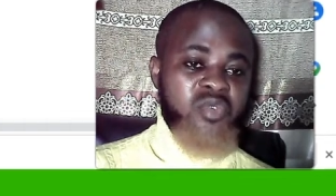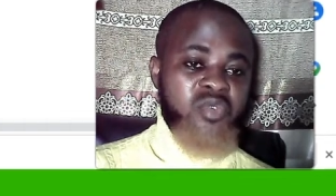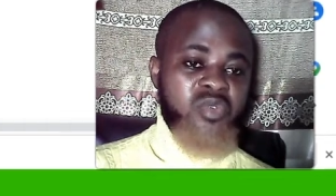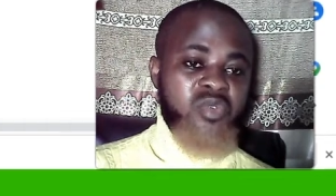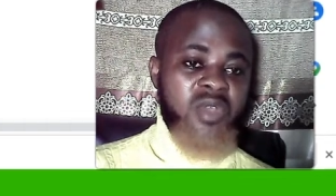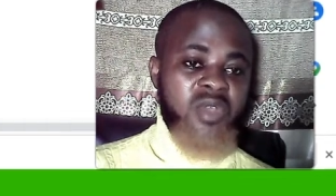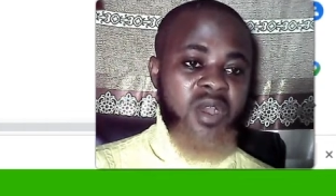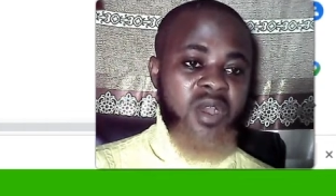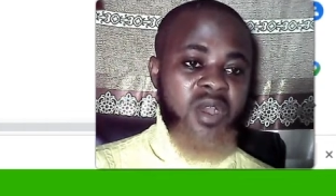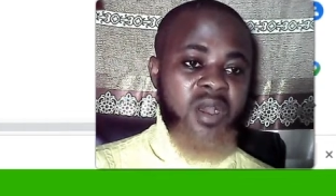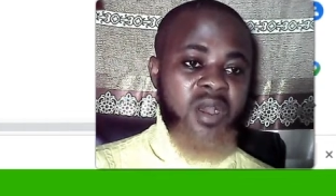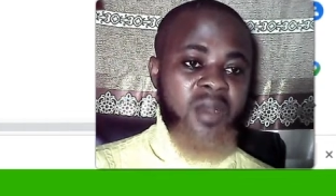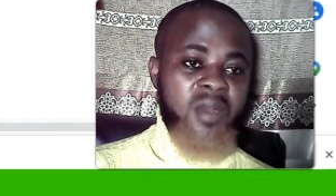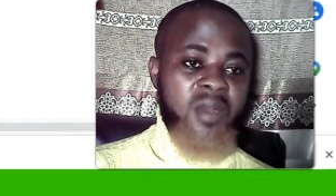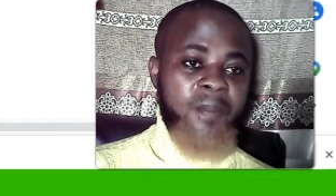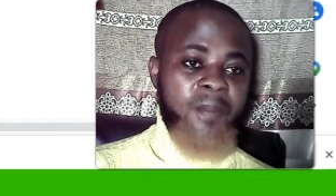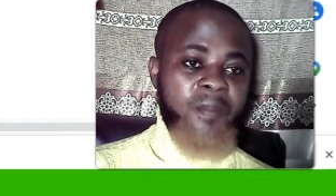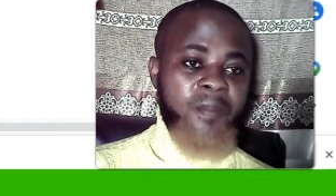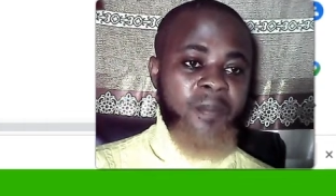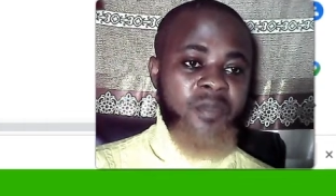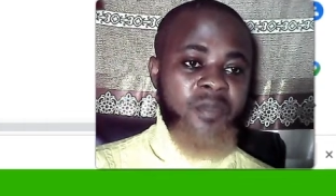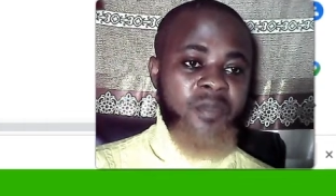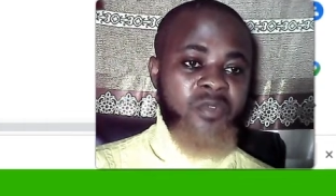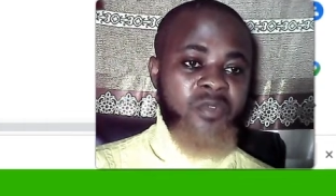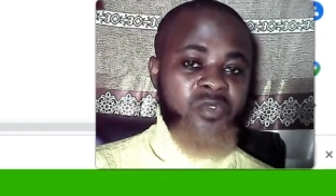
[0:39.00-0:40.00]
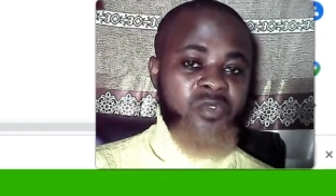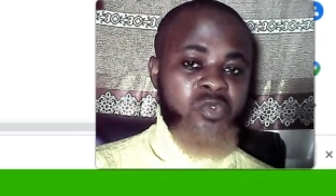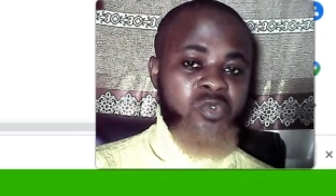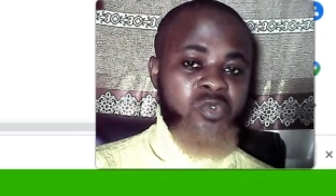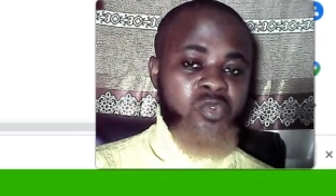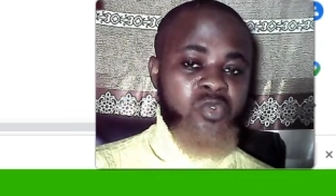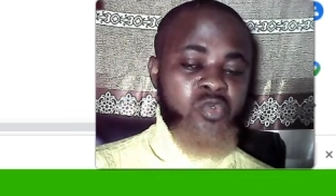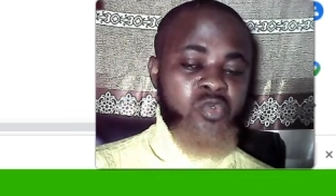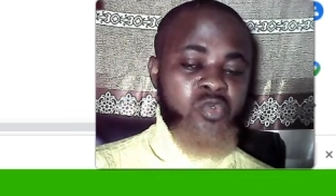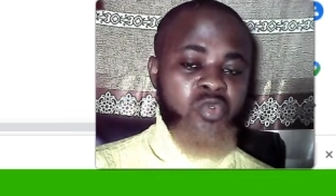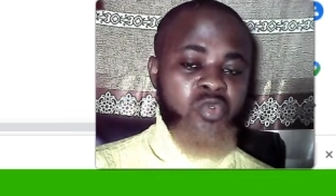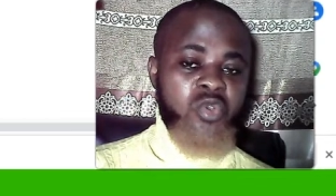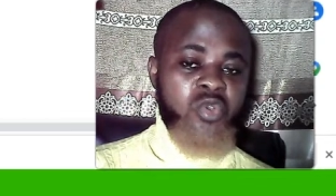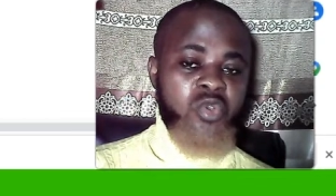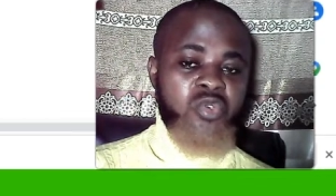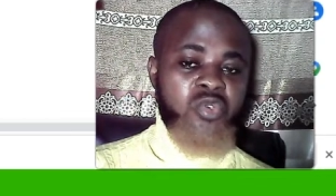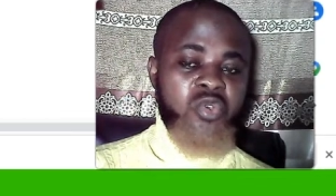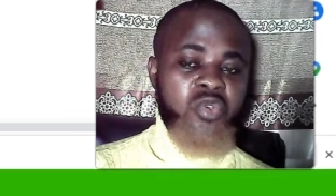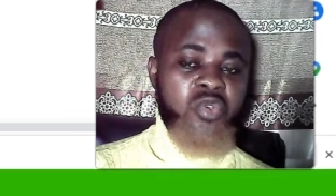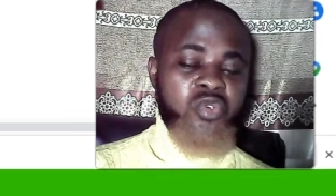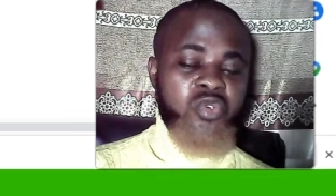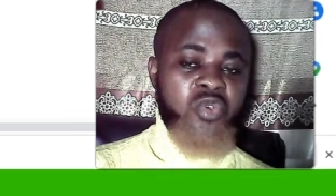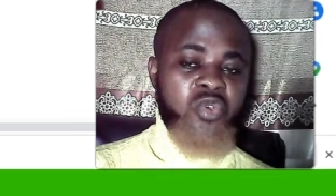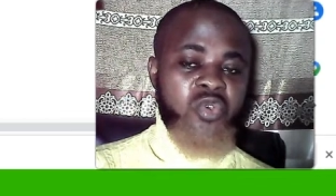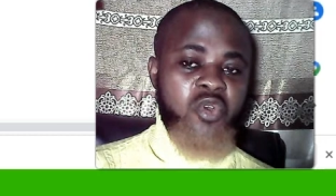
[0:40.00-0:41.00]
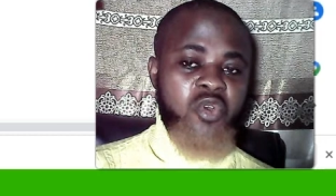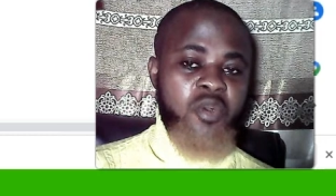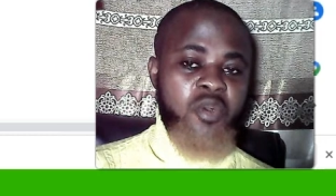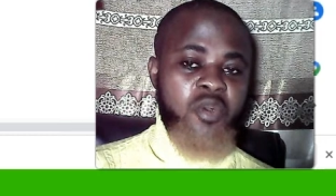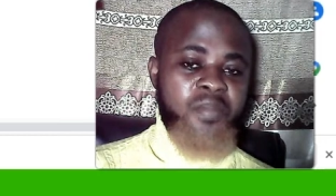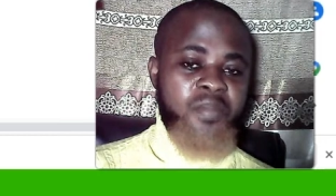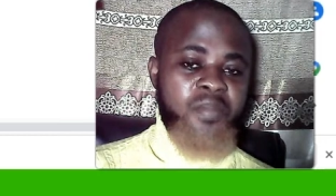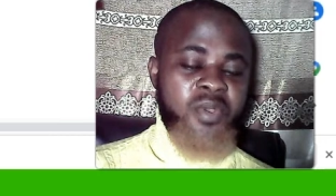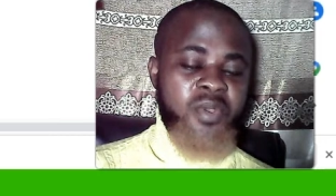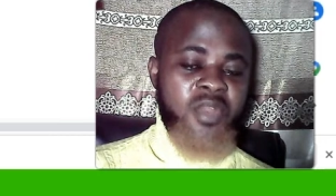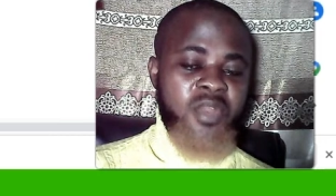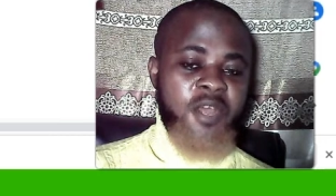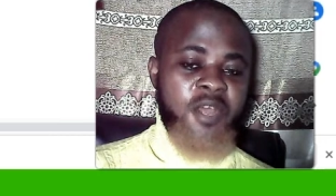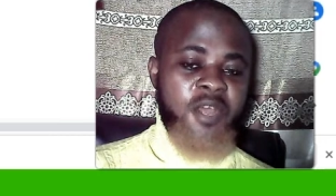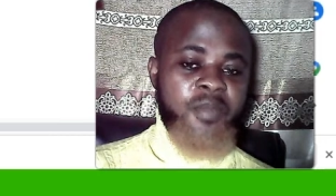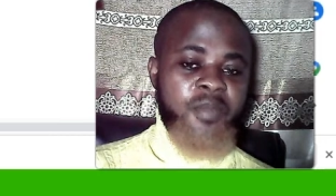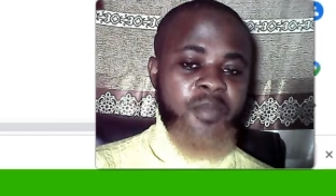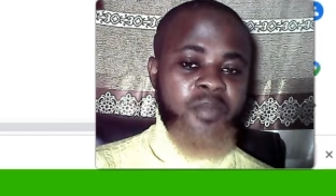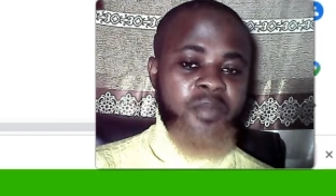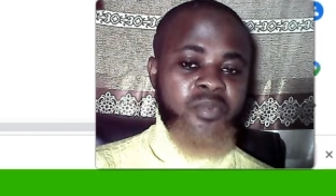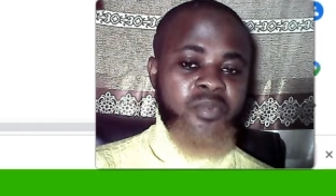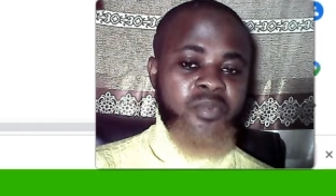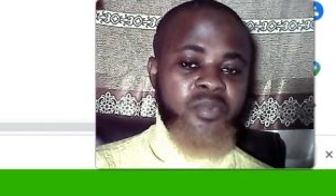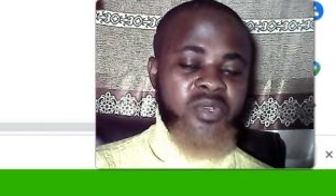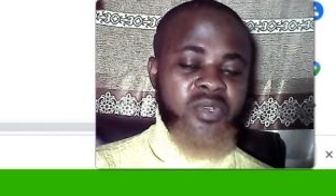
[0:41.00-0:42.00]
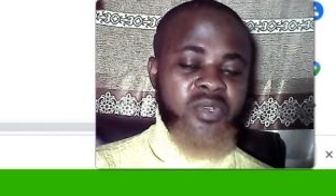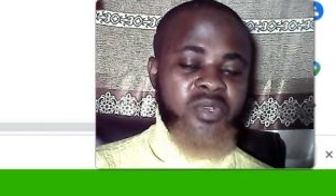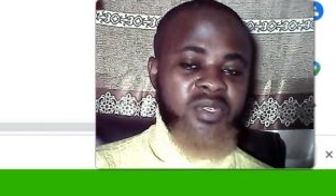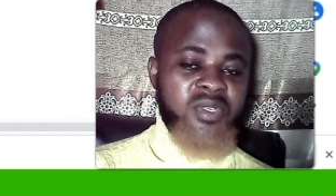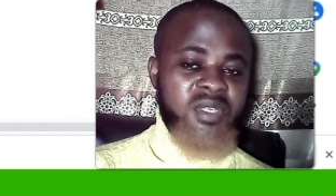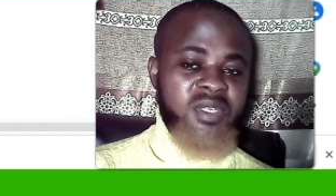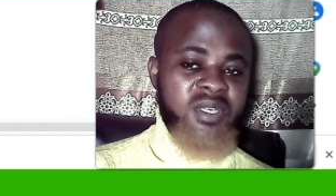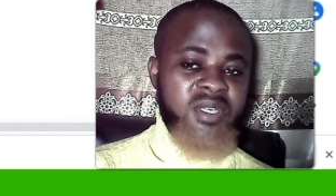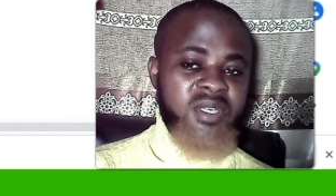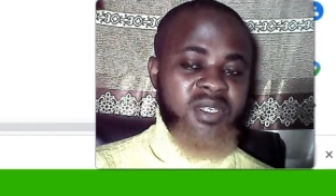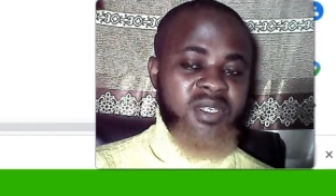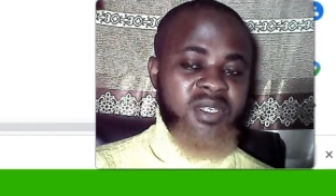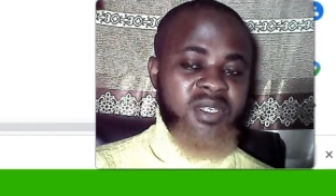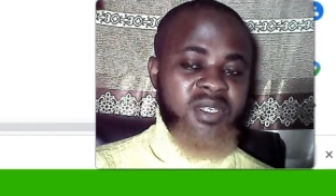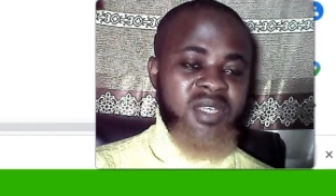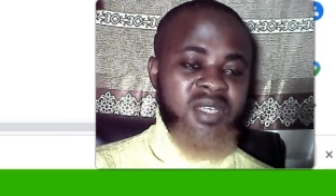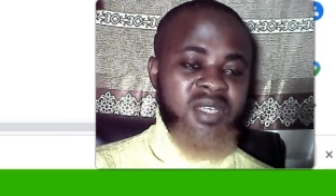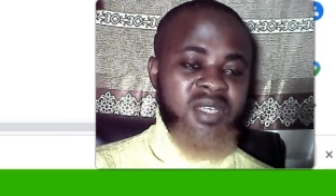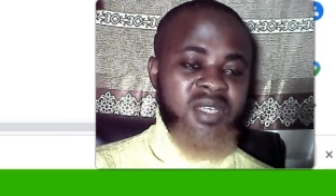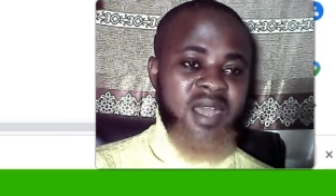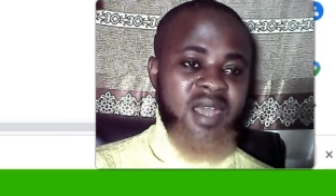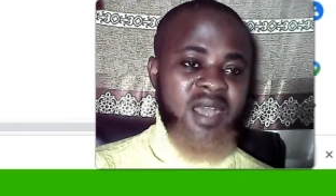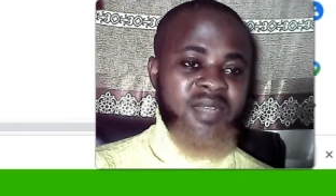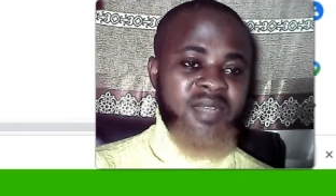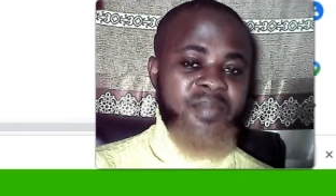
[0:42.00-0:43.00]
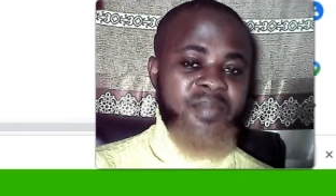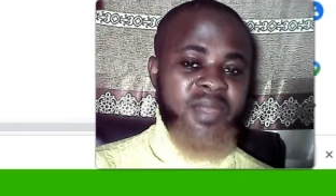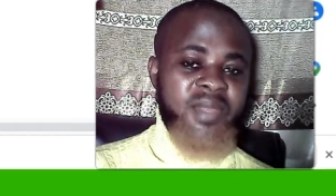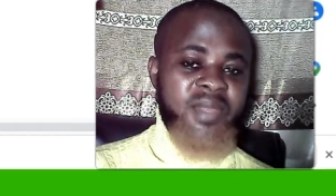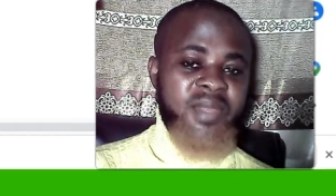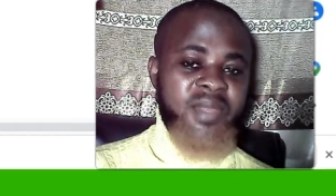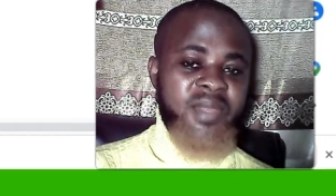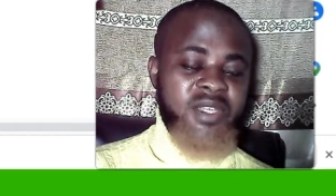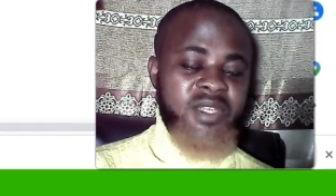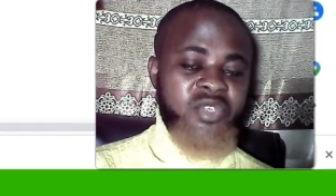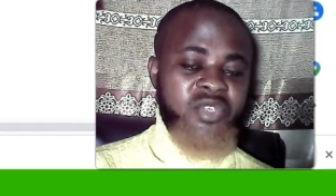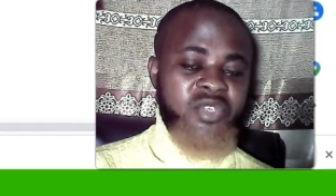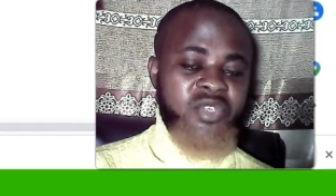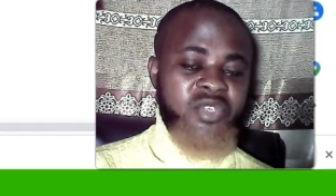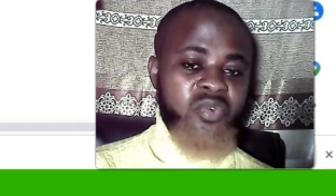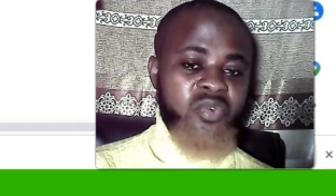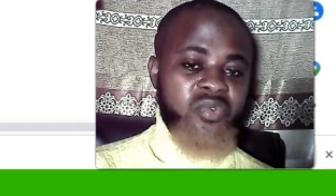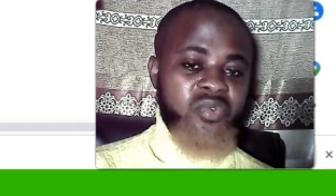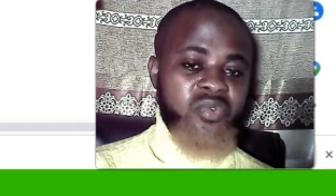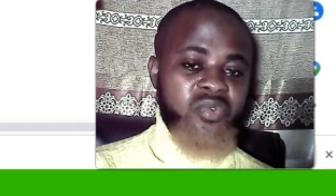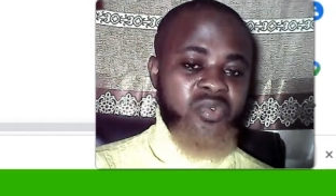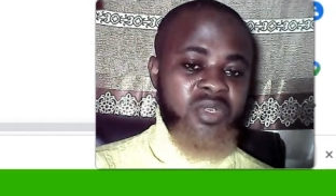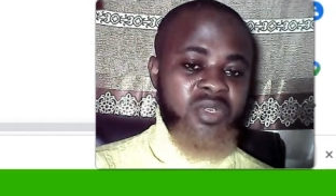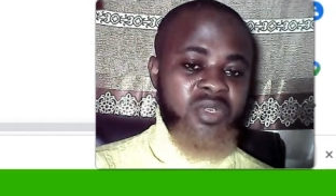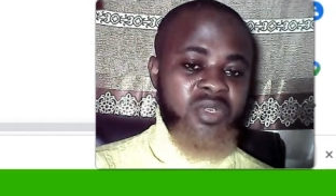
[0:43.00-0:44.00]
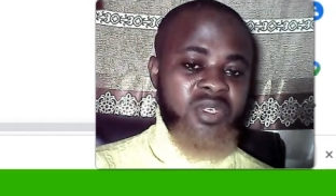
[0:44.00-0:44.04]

uh, to not just copy other people's content and make it your own.